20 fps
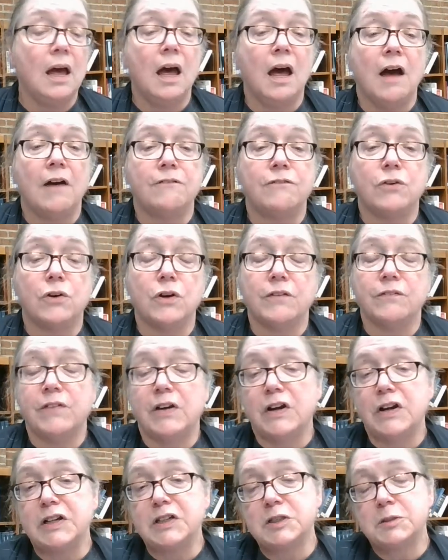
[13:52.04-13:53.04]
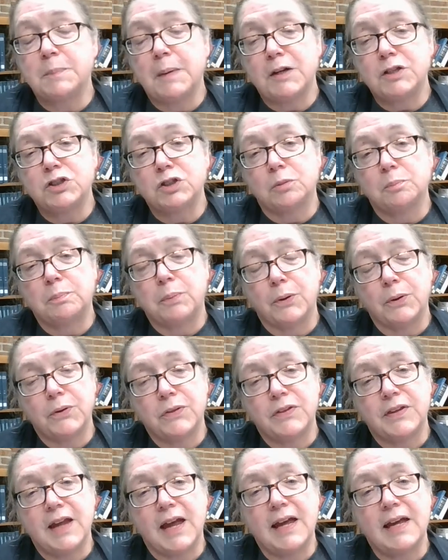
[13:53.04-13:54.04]
For a very special
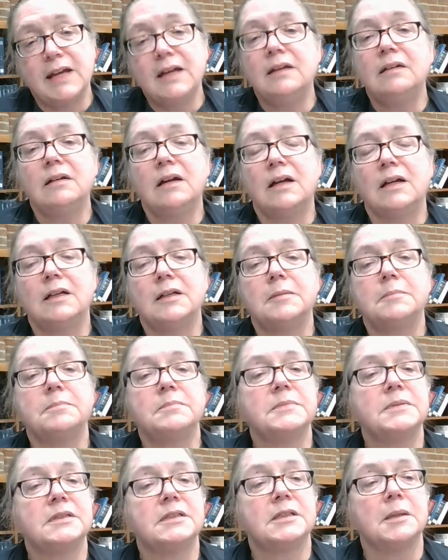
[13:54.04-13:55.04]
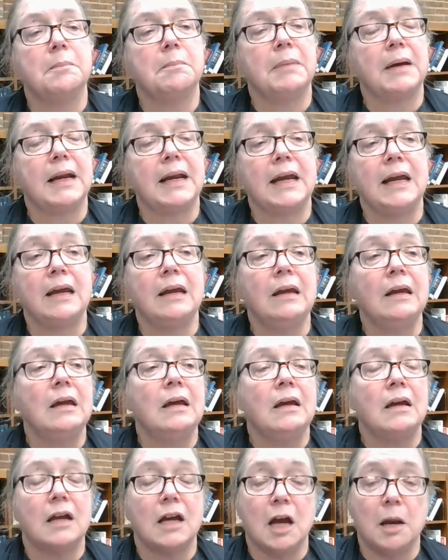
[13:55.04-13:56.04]
birthday, somebody
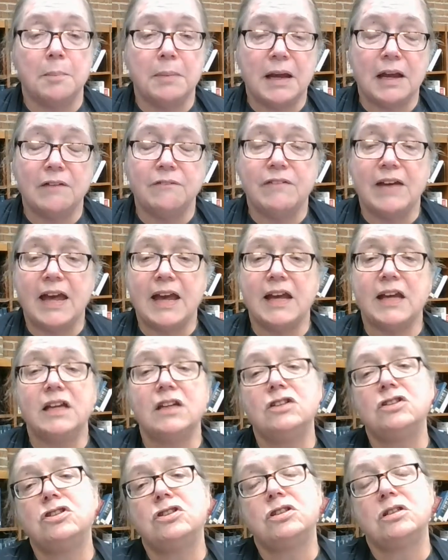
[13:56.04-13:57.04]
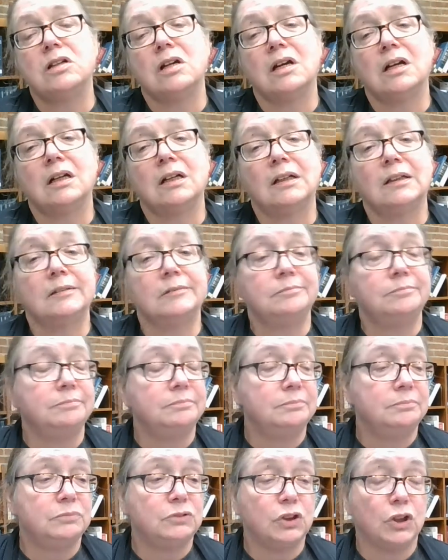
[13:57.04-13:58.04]
coming of age,
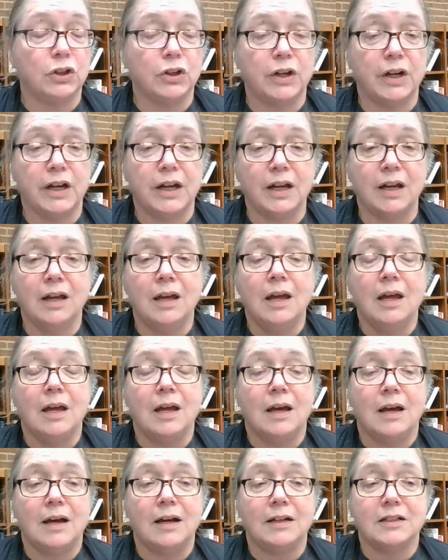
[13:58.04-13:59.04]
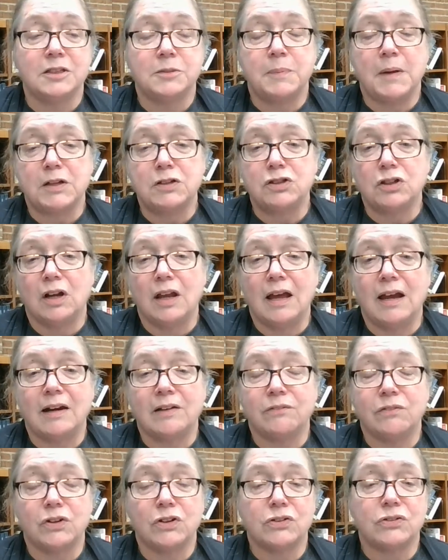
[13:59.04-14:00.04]
turning a special
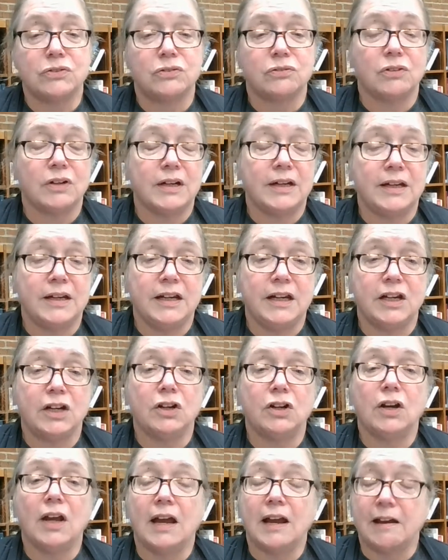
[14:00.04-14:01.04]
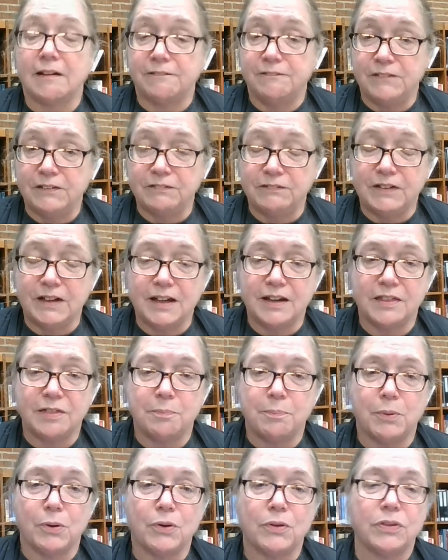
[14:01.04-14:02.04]
anniversary year like a 50th
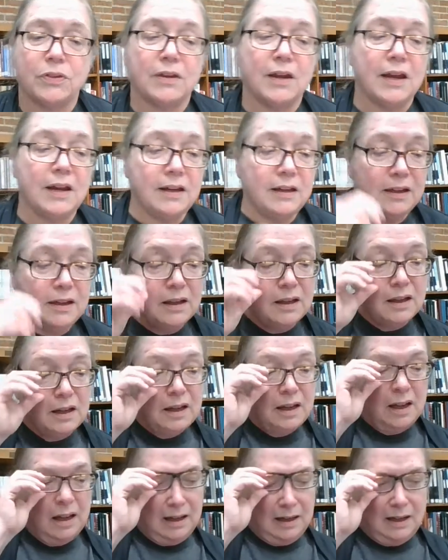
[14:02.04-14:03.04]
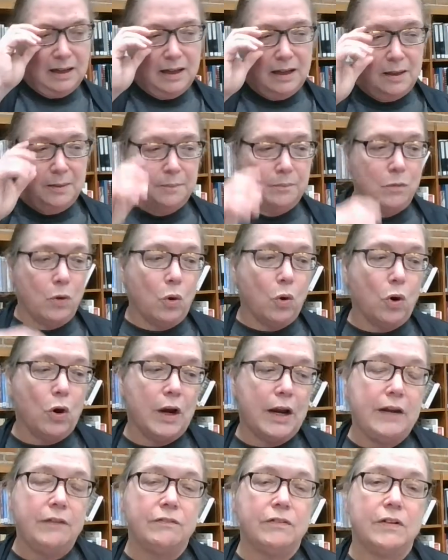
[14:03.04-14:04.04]
birthday, or
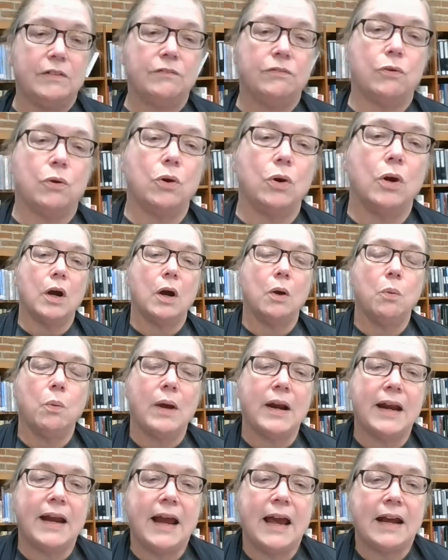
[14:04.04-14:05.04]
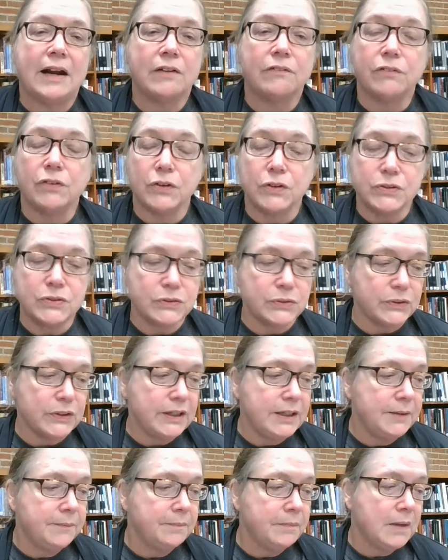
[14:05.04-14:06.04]
even for wedding
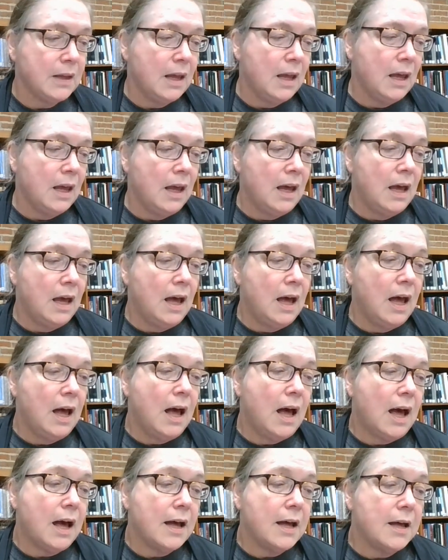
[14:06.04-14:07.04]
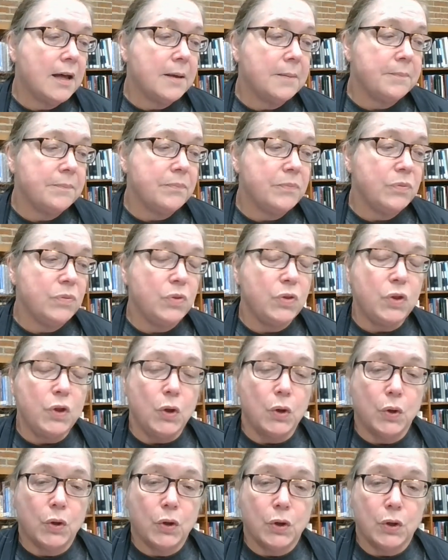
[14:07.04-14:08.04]
anniversary.
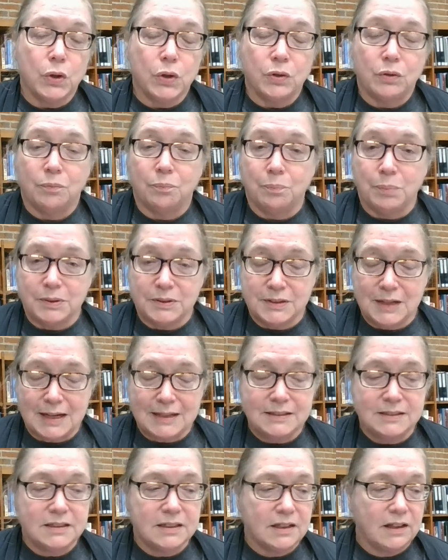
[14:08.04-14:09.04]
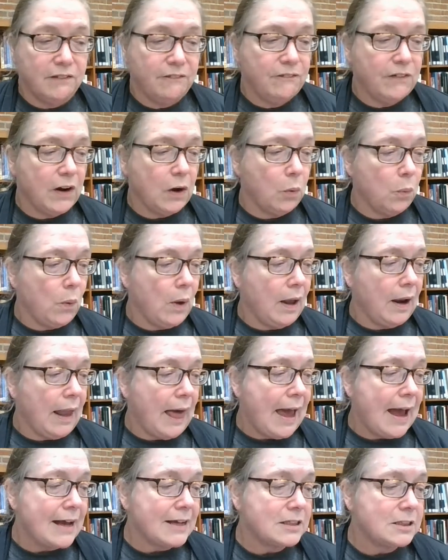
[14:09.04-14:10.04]
You could, besides the farewell
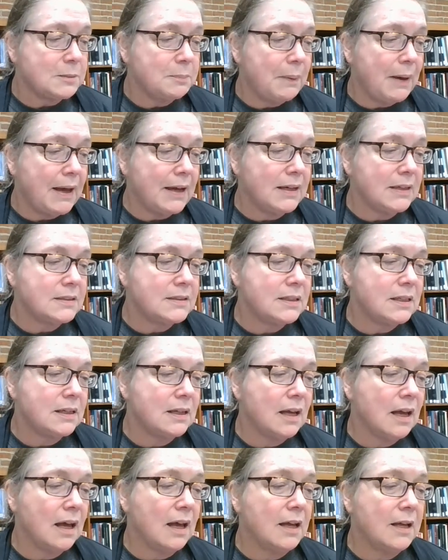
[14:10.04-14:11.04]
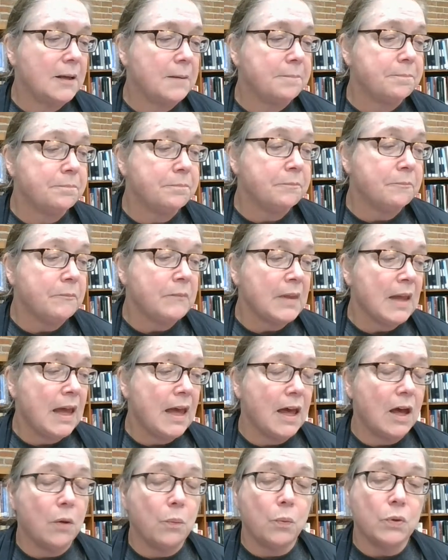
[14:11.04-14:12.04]
aspect,
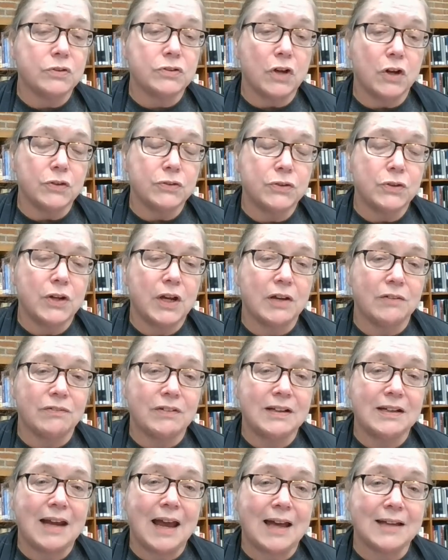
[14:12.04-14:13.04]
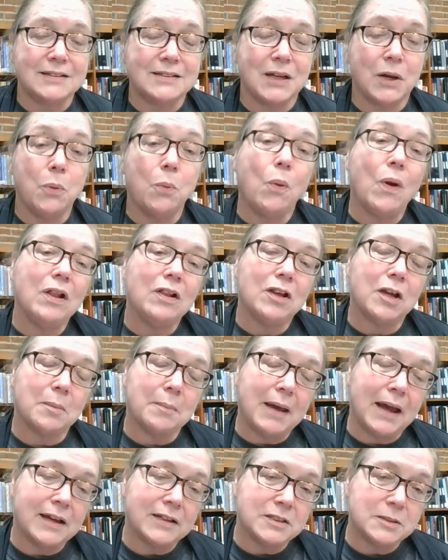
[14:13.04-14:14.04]
it was also given as a welcome
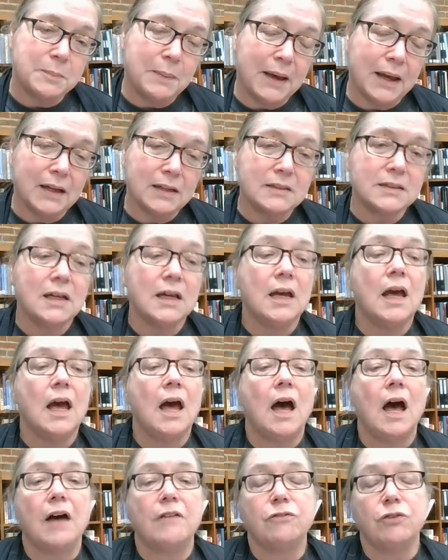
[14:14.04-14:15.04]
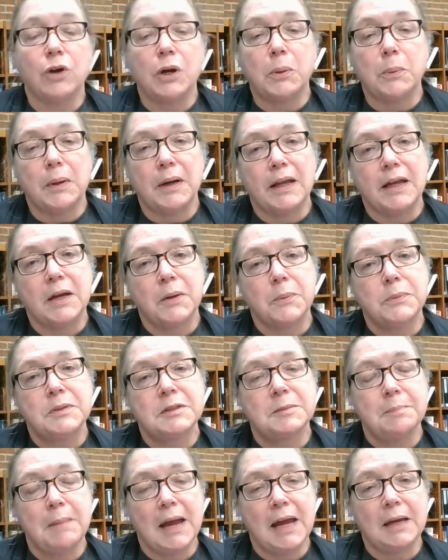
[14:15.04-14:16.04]
aspect. Frequently it was
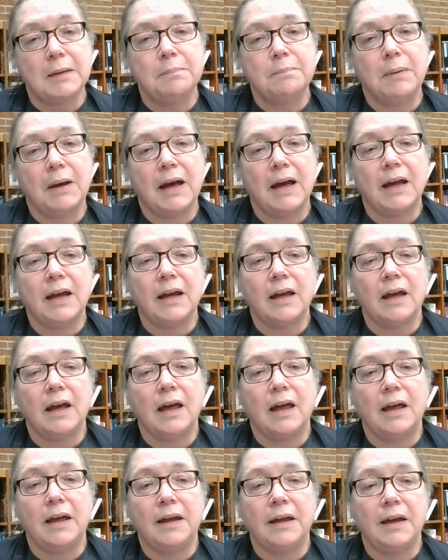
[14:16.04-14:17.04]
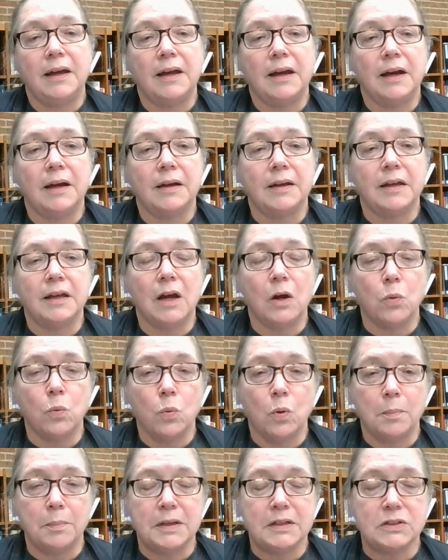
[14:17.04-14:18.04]
made by a young
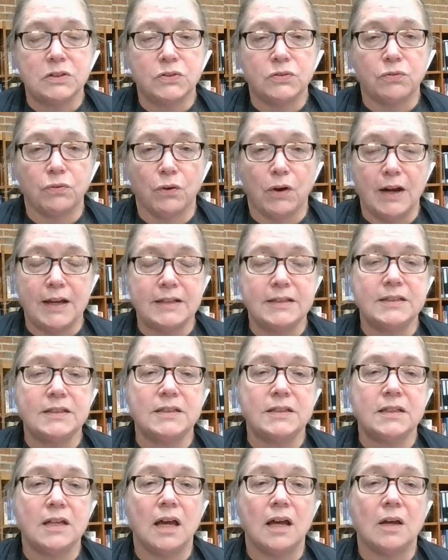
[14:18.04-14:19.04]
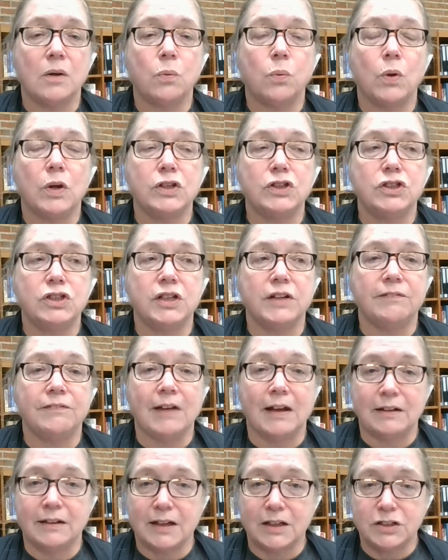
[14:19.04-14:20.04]
woman's friends when she
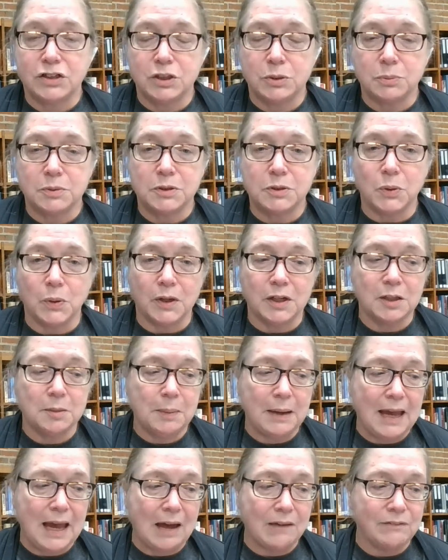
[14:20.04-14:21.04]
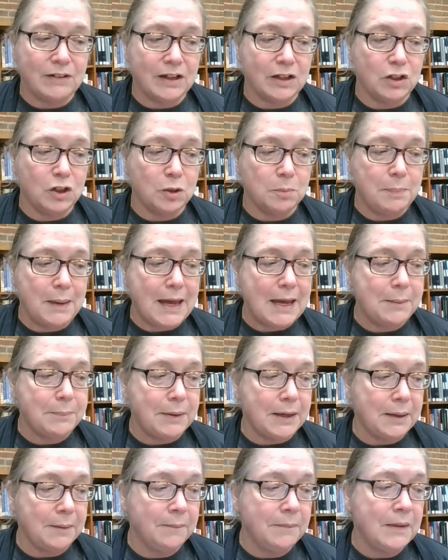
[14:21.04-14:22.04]
found out she was going to be having a new
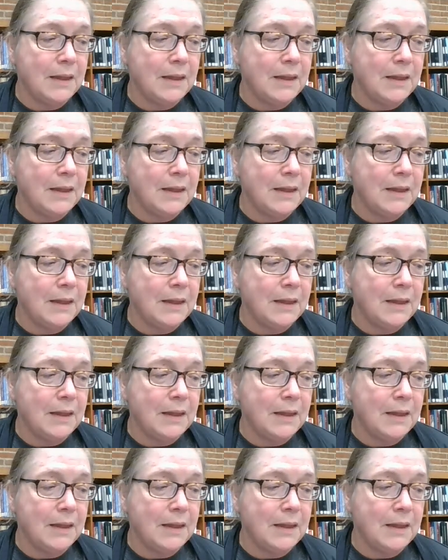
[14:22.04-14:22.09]
baby.